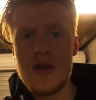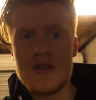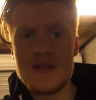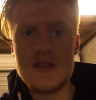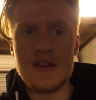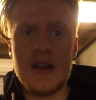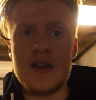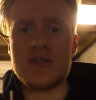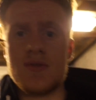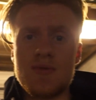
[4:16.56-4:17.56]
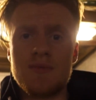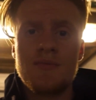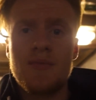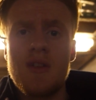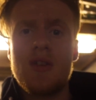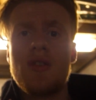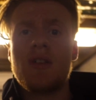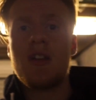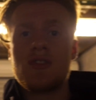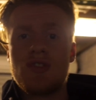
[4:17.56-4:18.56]
see you guys soon.
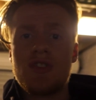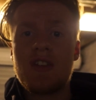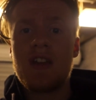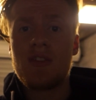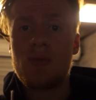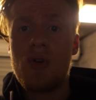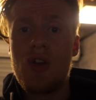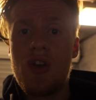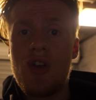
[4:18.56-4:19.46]
Enjoy the next one.